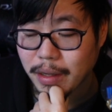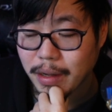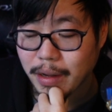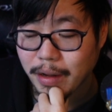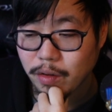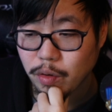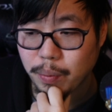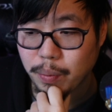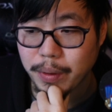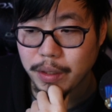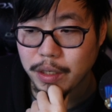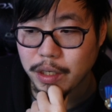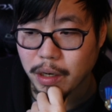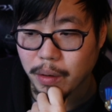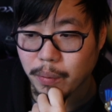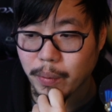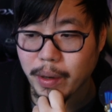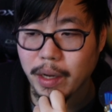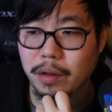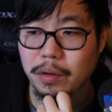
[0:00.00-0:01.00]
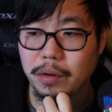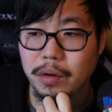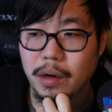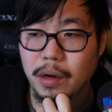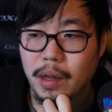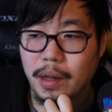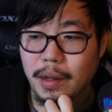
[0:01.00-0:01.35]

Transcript: EX or Pidgeot regular?